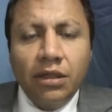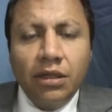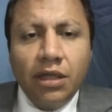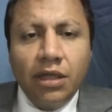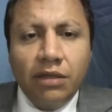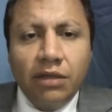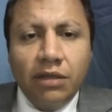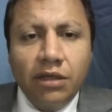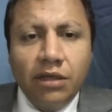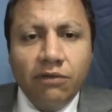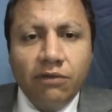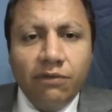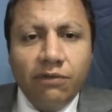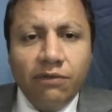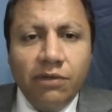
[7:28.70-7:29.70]
Then at the
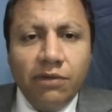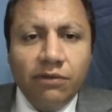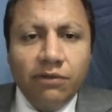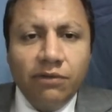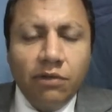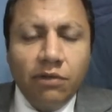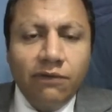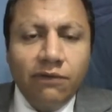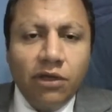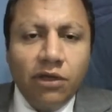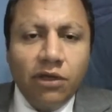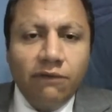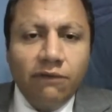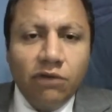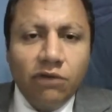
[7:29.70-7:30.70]
end of the midterm,
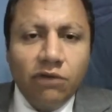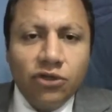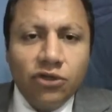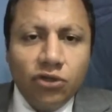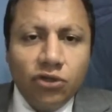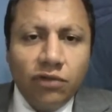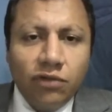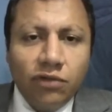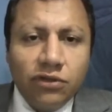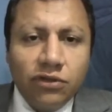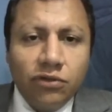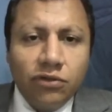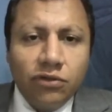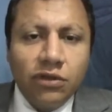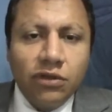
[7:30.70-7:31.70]
if you can show that
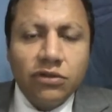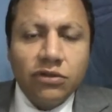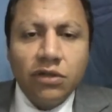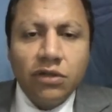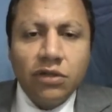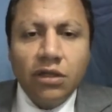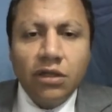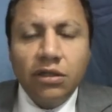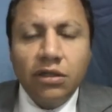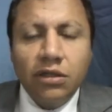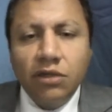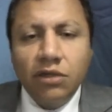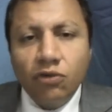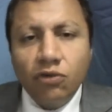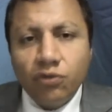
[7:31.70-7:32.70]
students
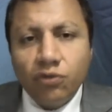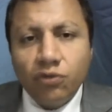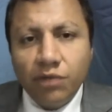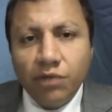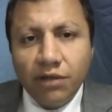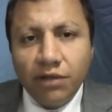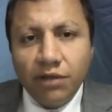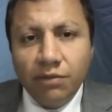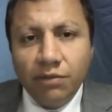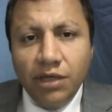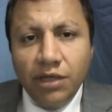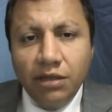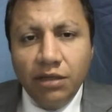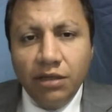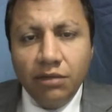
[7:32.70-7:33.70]
didn't know something at the
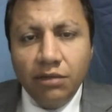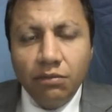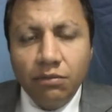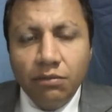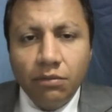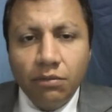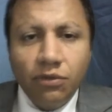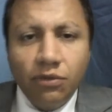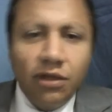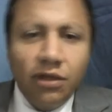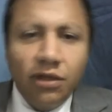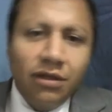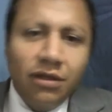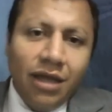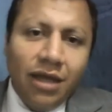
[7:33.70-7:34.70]
beginning, but
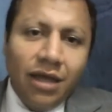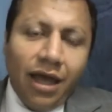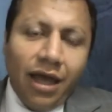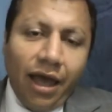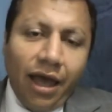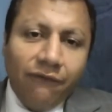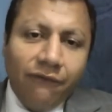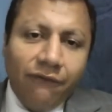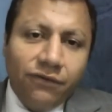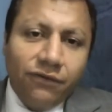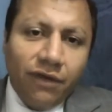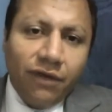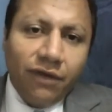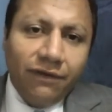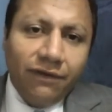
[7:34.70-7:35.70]
then
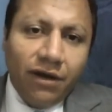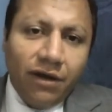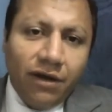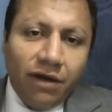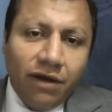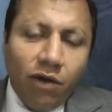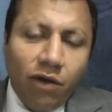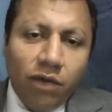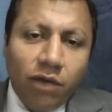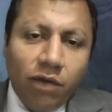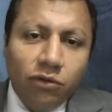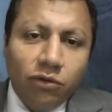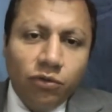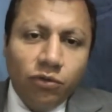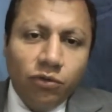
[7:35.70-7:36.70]
after that they are now
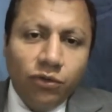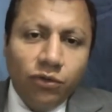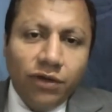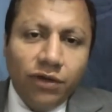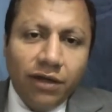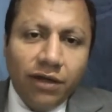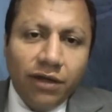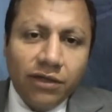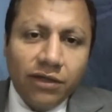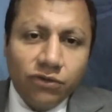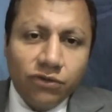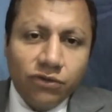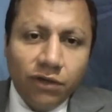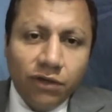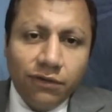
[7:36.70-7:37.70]
able to put their ideas
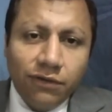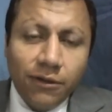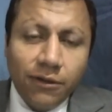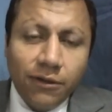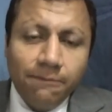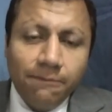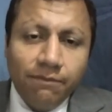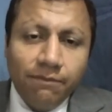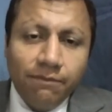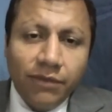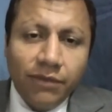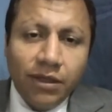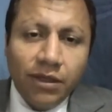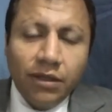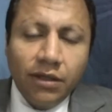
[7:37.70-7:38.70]
together,
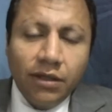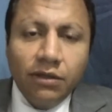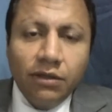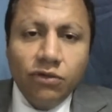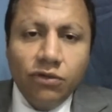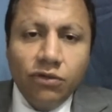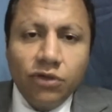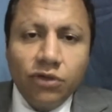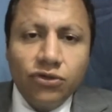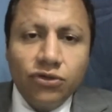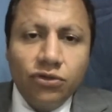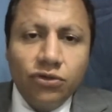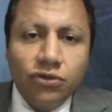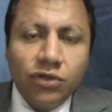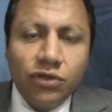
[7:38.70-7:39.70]
then you
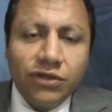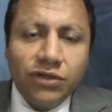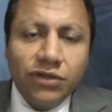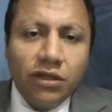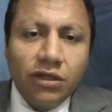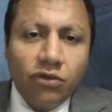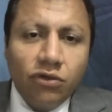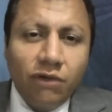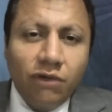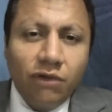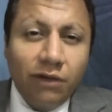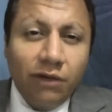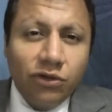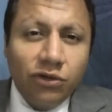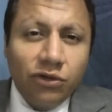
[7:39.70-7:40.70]
can say that your
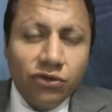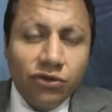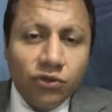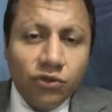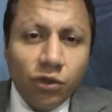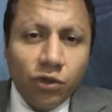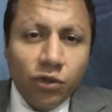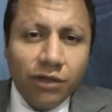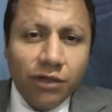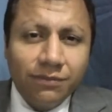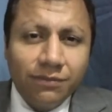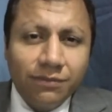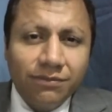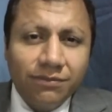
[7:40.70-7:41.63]
evaluation is working.